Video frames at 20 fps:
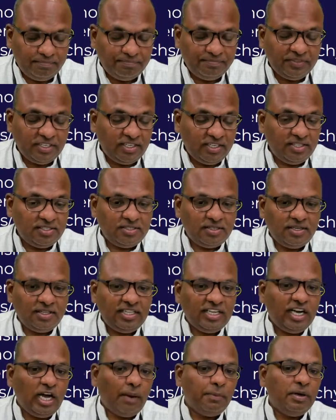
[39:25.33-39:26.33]
That is, the
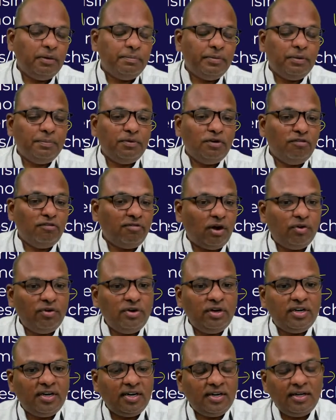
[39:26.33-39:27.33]
common people
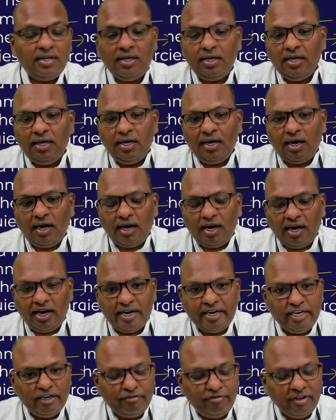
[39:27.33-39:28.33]
found
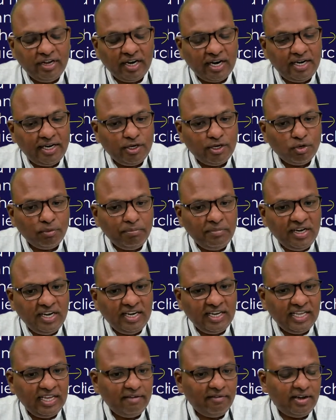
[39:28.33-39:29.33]
difficult to meet
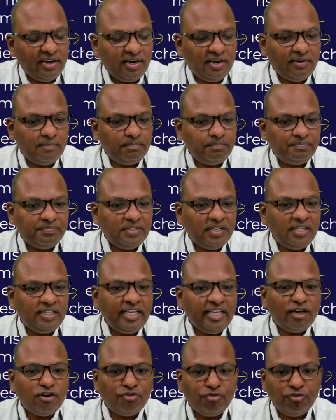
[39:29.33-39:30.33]
even
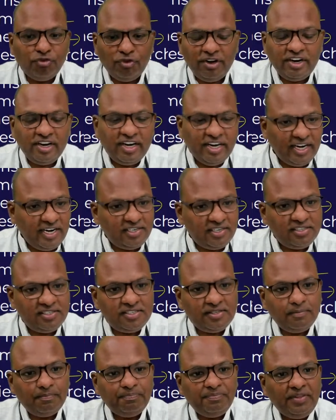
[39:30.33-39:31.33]
their food
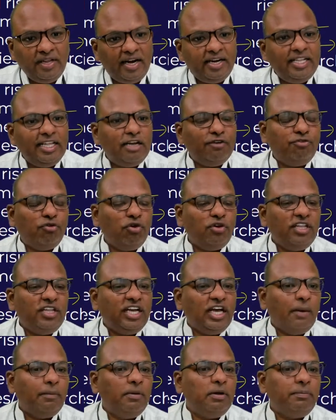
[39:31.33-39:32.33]
needs, and therefore the
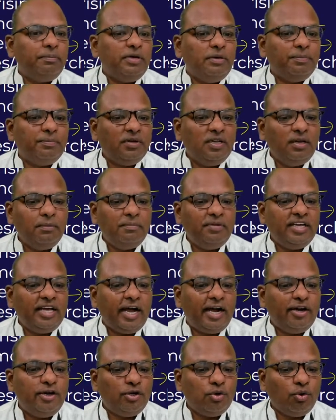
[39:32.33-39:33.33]
common people
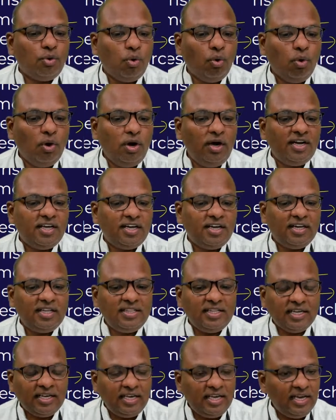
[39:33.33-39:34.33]
began to hold
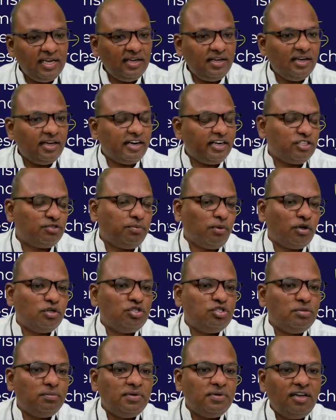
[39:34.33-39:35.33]
the king
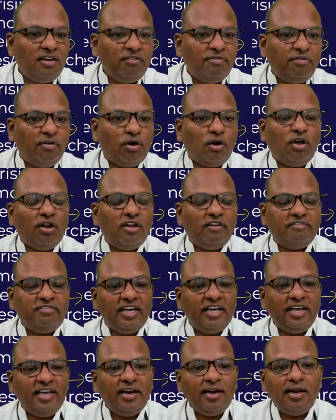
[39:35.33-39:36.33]
responsible for all of
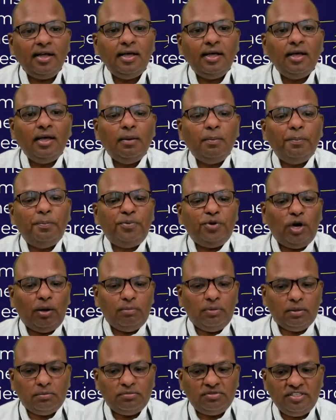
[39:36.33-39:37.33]
their
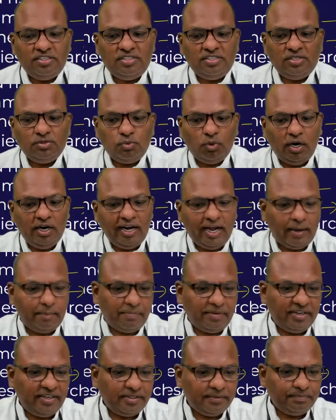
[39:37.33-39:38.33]
problems. This is what
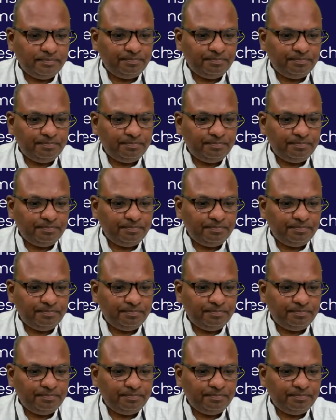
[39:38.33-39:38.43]
happened.